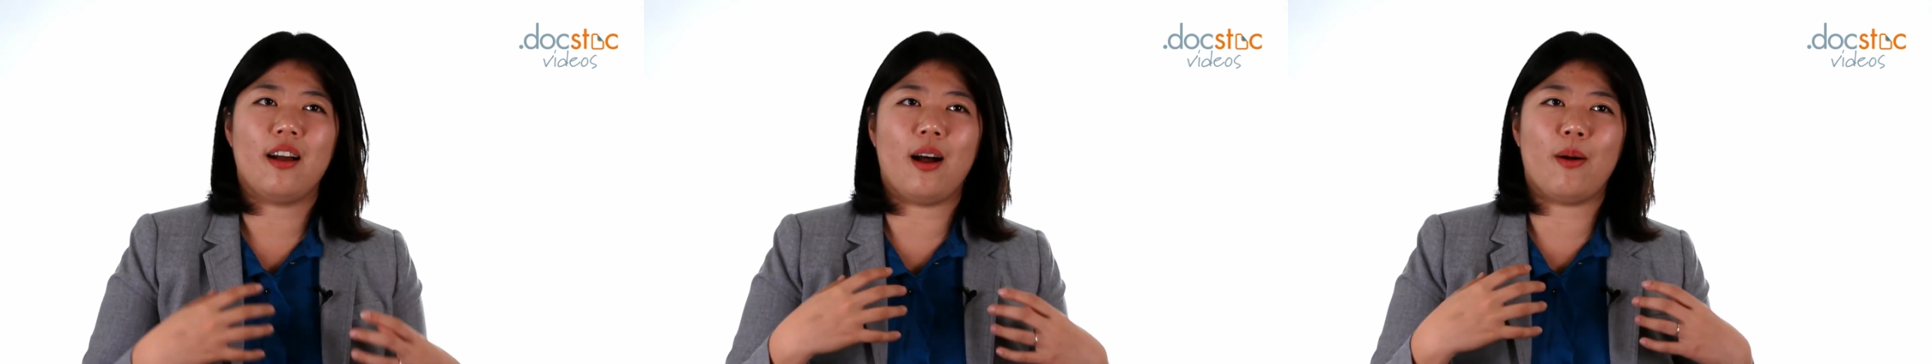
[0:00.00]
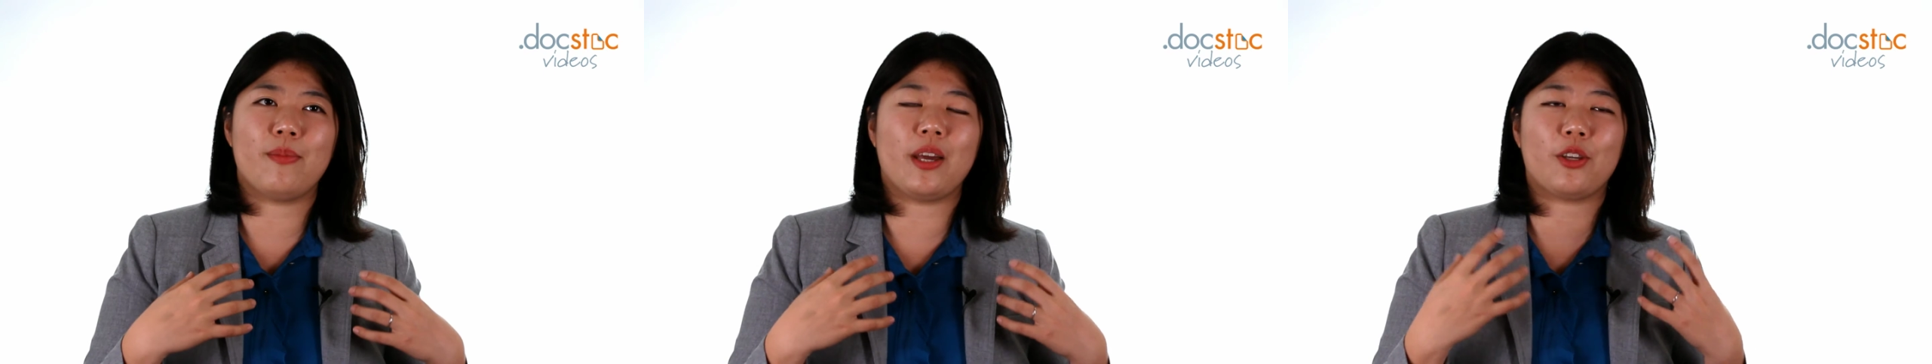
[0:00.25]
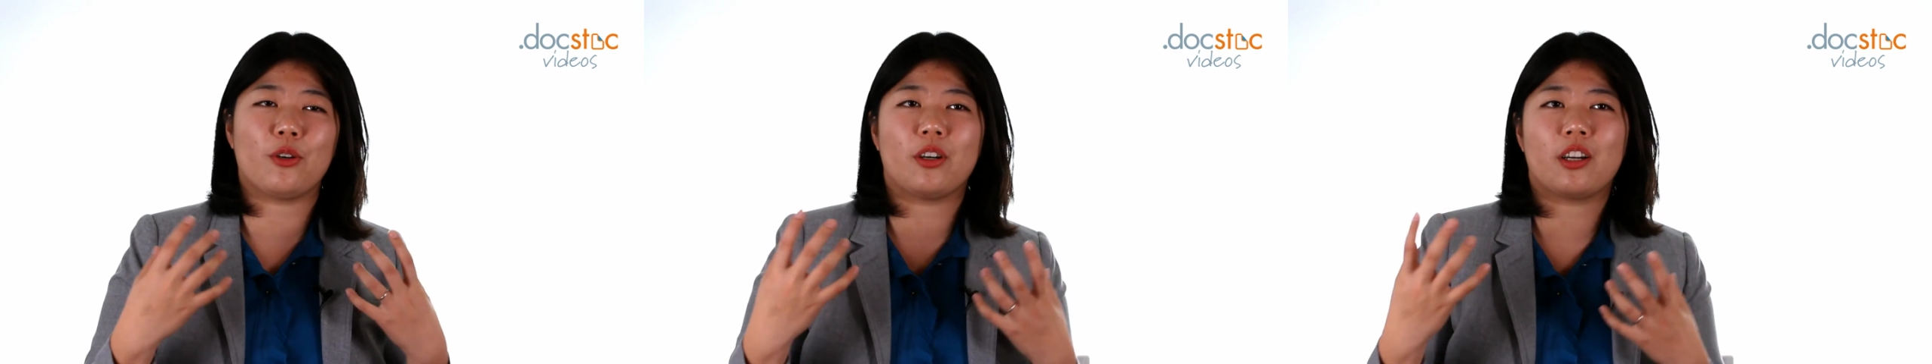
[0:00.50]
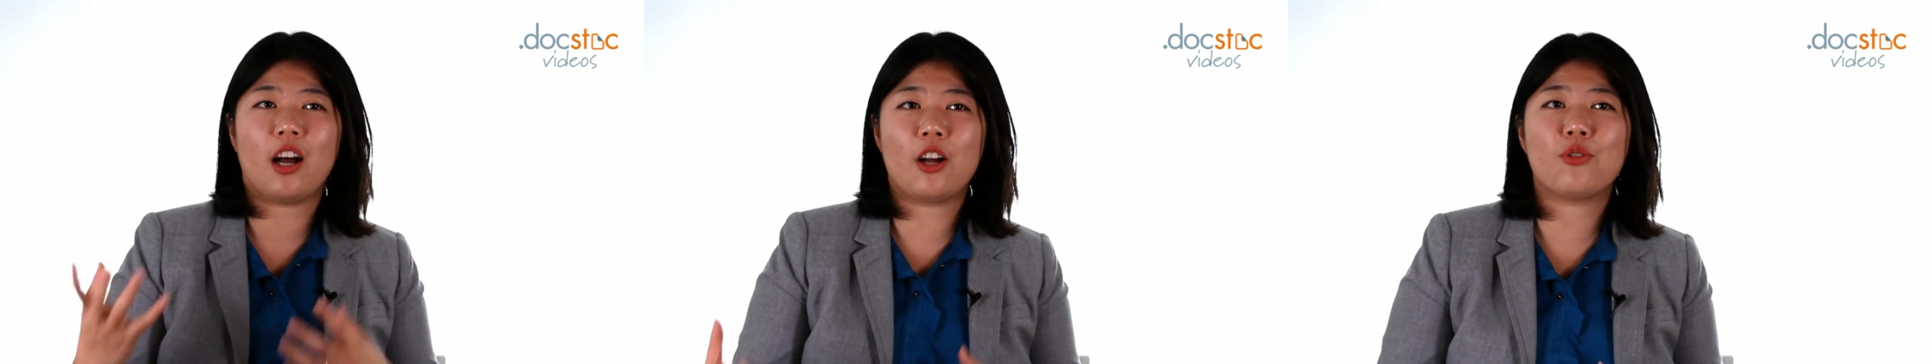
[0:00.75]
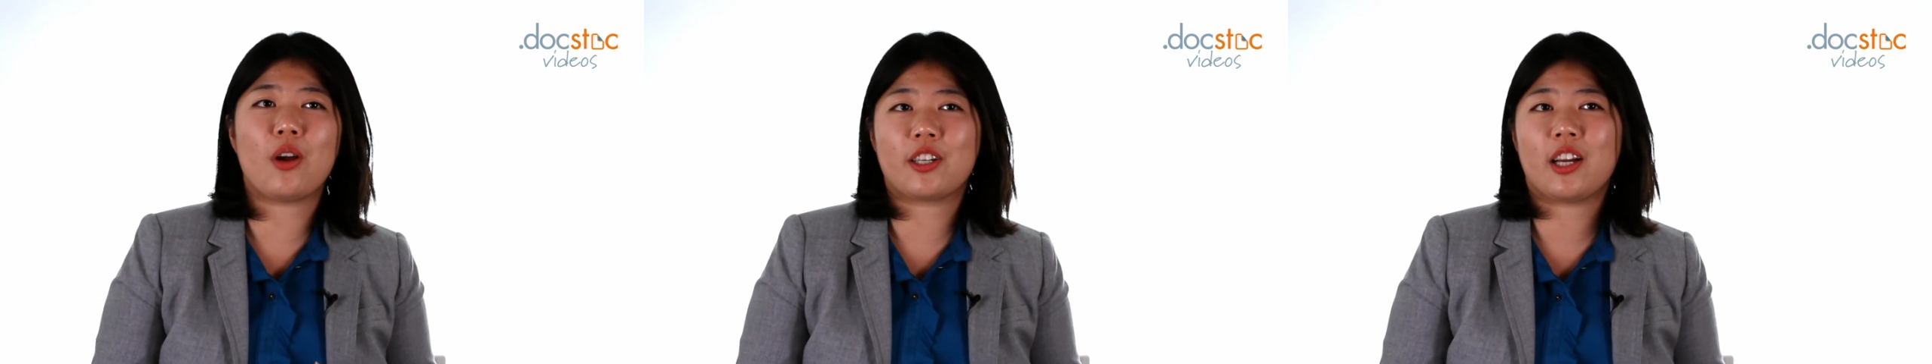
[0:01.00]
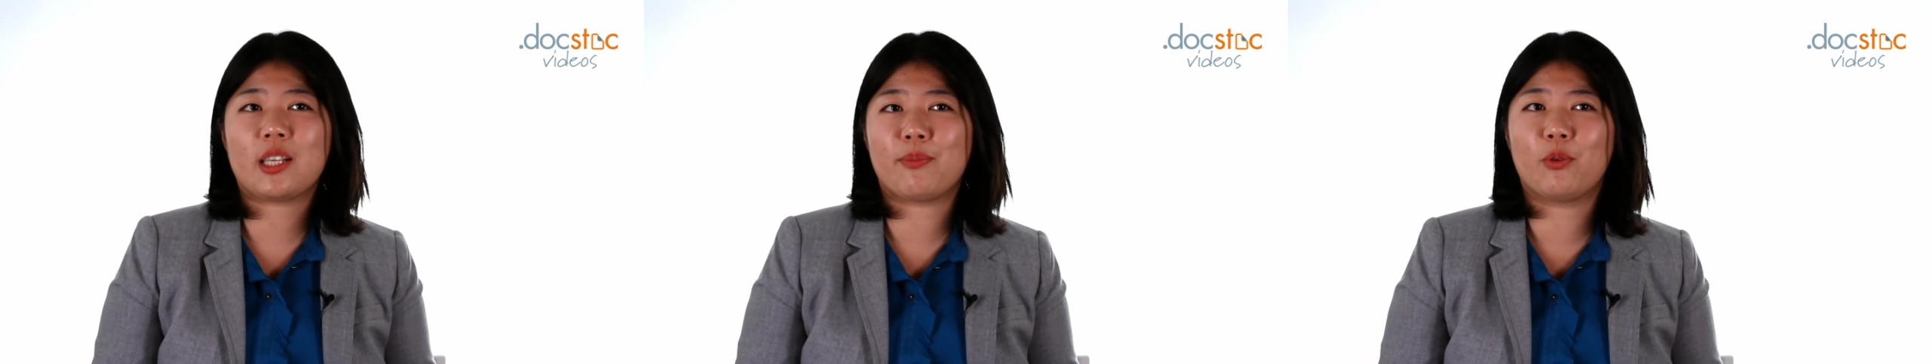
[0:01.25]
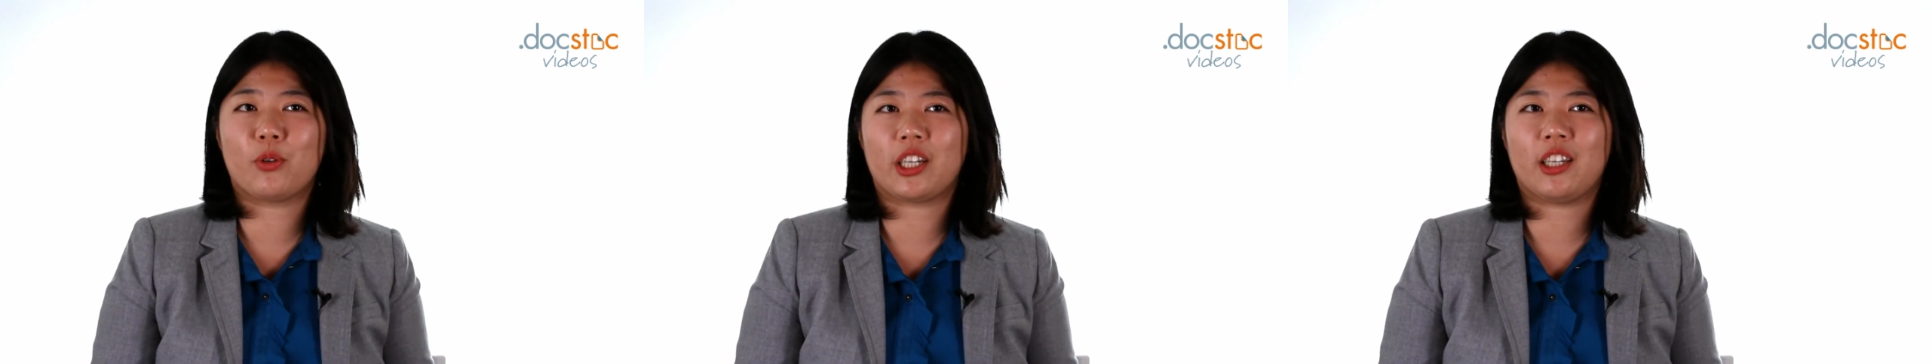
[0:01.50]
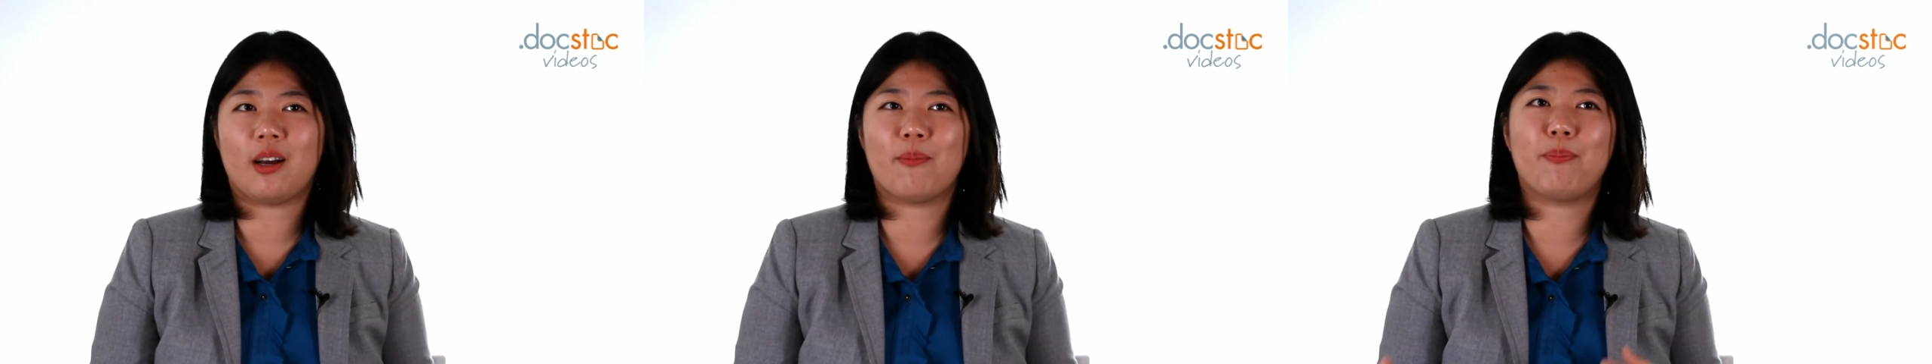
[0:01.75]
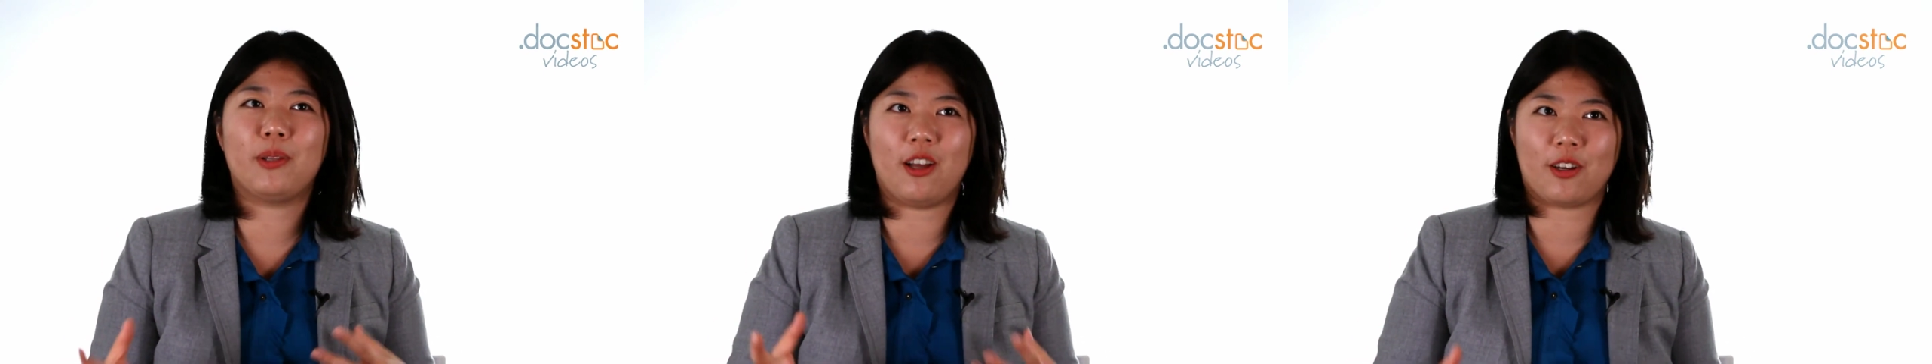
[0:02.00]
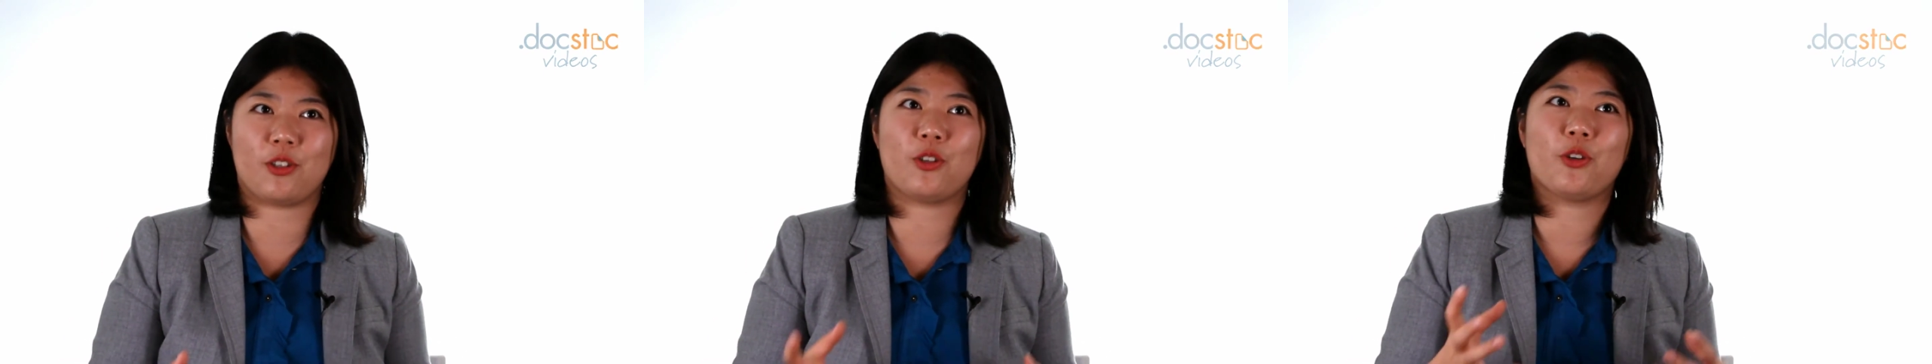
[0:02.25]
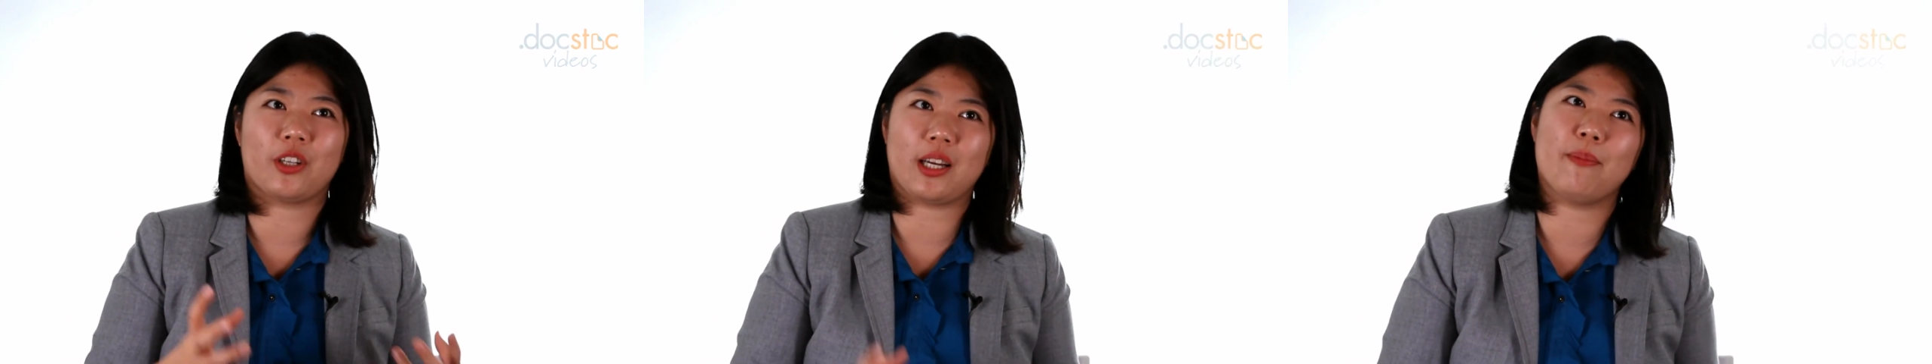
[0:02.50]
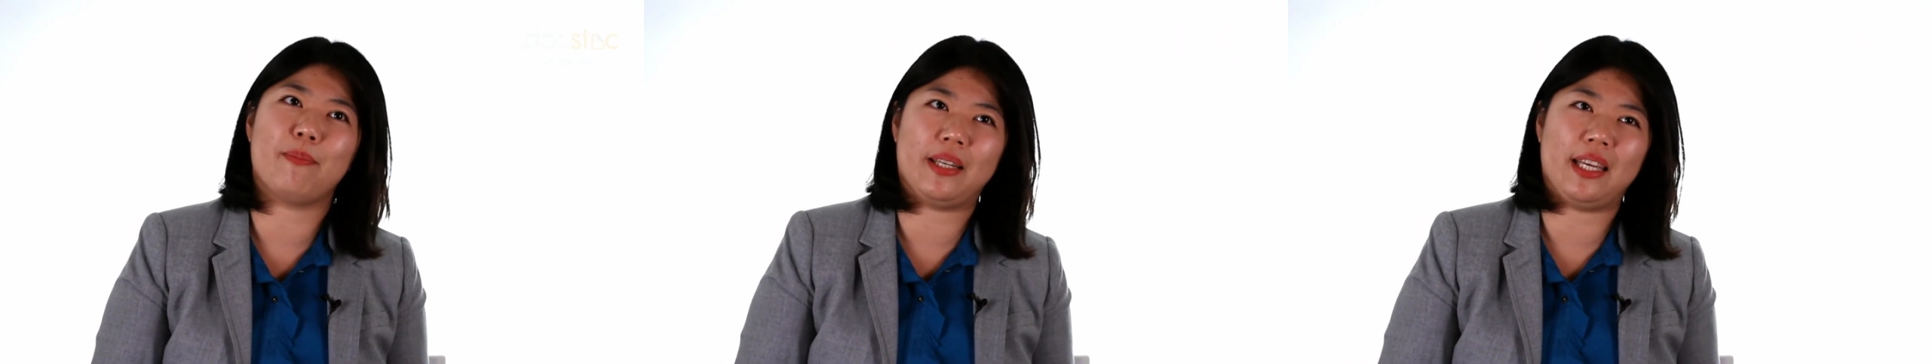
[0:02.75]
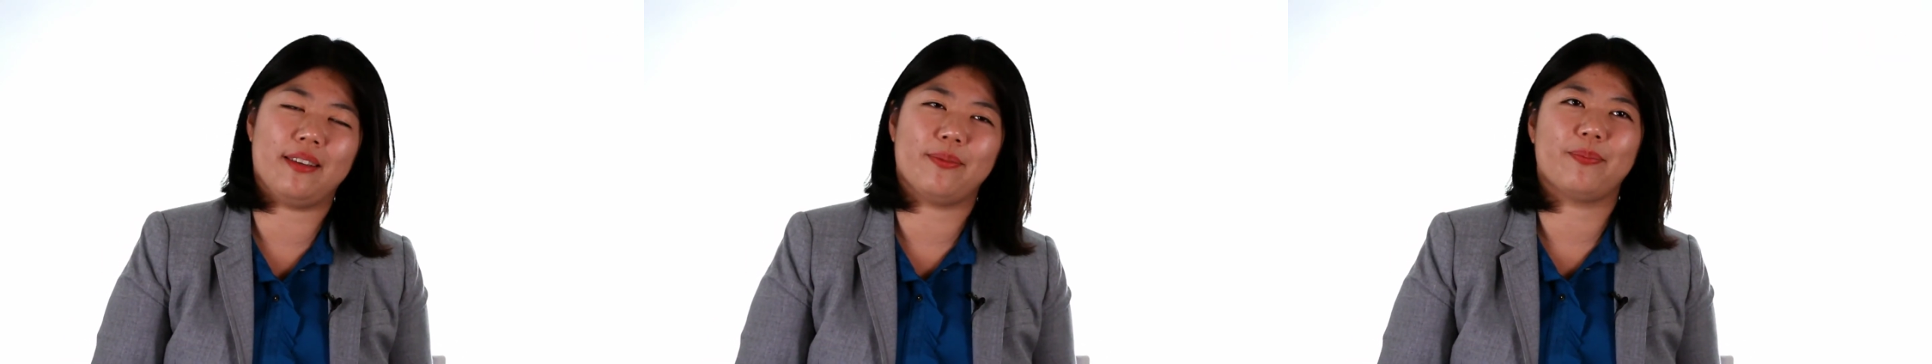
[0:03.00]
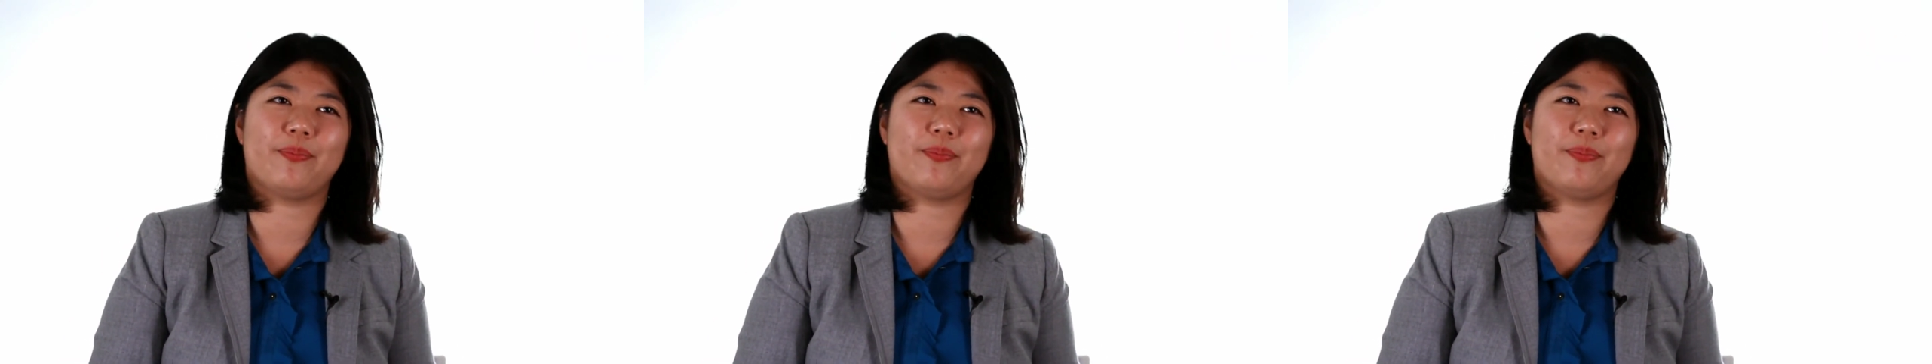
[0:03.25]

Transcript: um, that your contractor has been working on belongs to your company.